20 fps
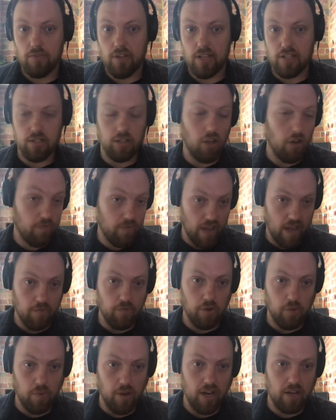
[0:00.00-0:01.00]
It's low for
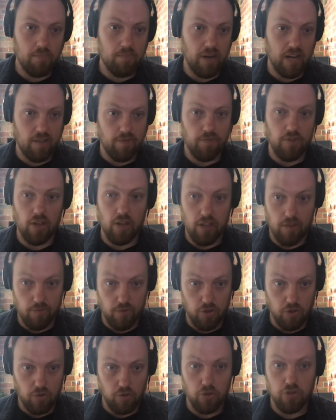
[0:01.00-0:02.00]
everyone, but
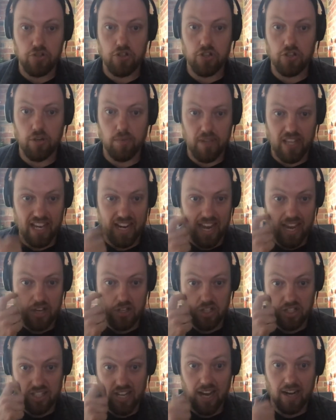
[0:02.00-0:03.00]
if you lose your job at that
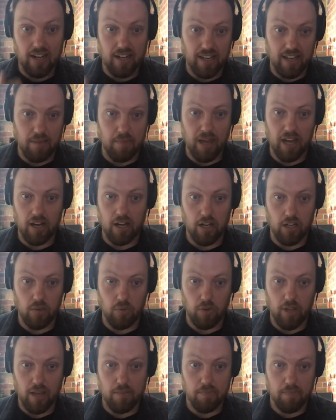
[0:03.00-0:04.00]
age, it's harder to get back into the
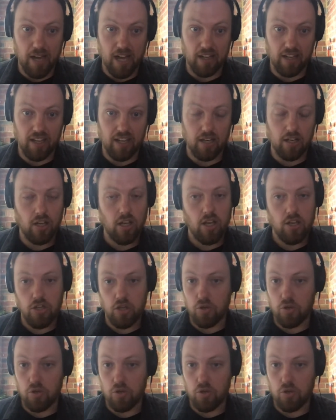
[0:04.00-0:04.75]
labor market.